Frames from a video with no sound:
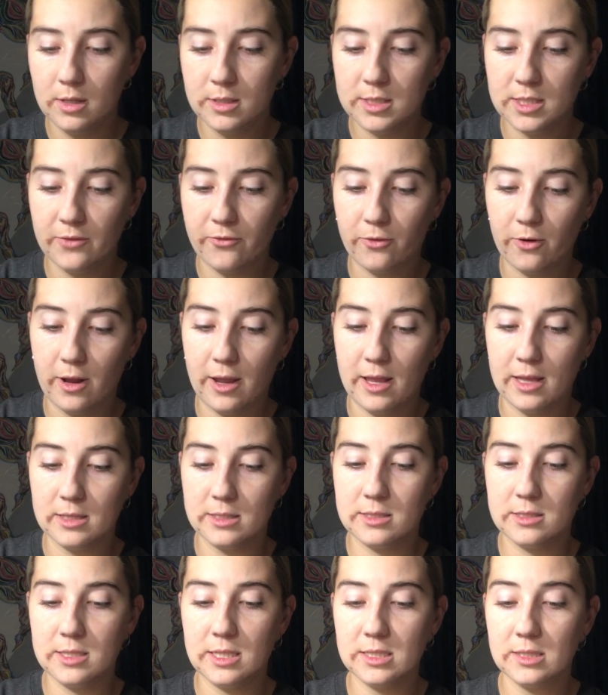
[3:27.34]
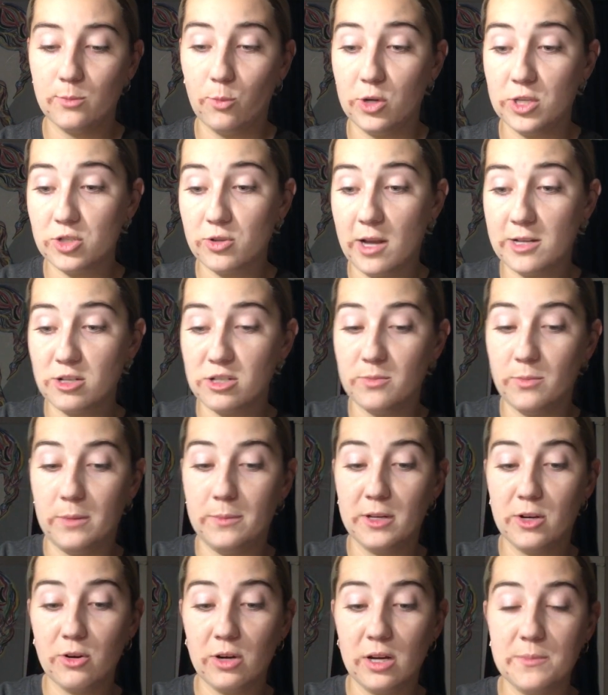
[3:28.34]
different tinted moisturizers and
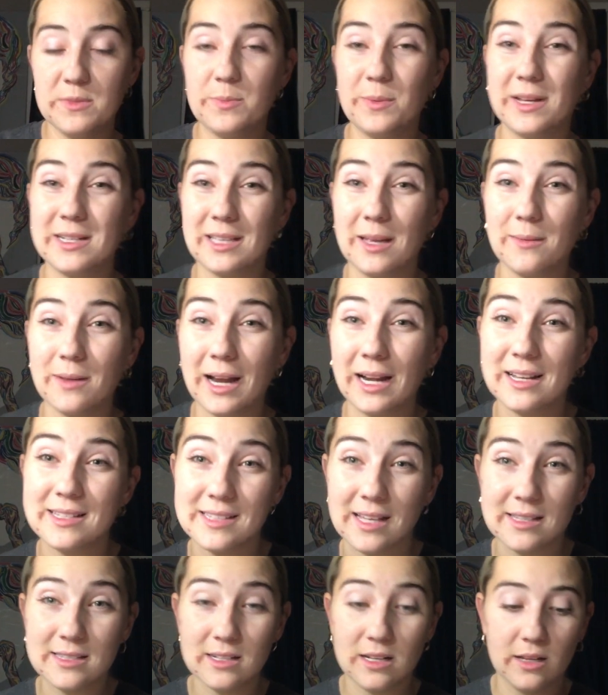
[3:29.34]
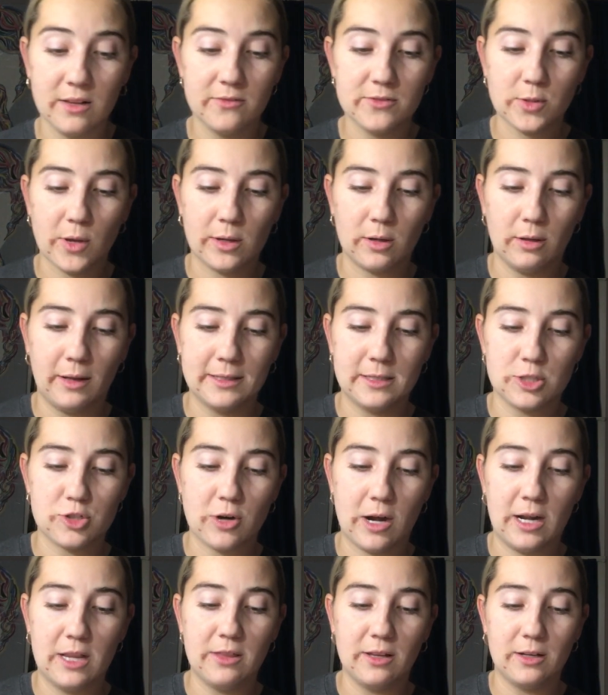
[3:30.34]
BB creams because I'm kind of sensitive, so I don't like to
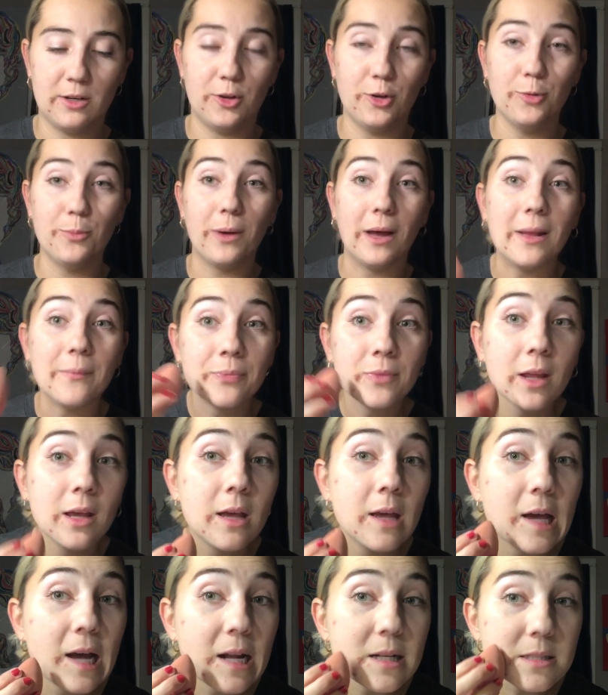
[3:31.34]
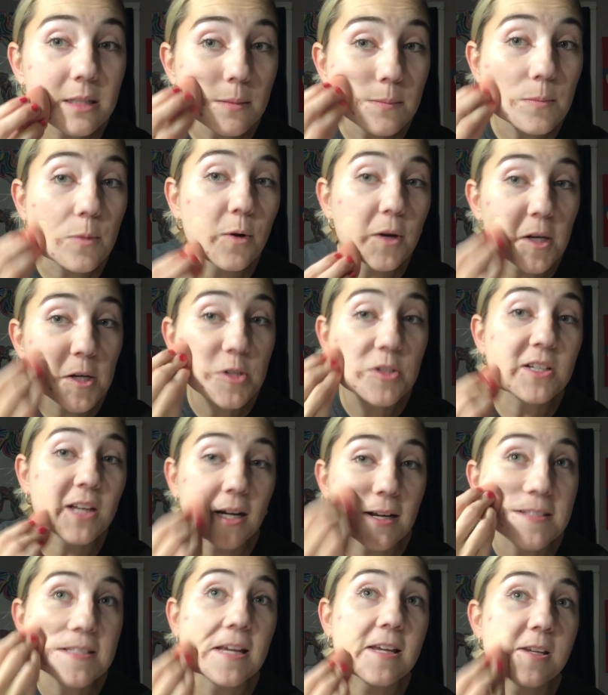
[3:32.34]
try anything new, but at some point, you just
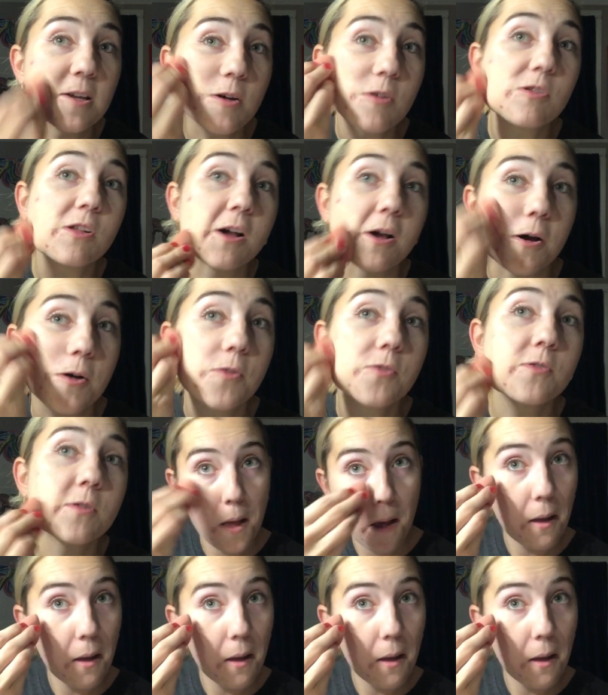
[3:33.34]
gotta say YOLO.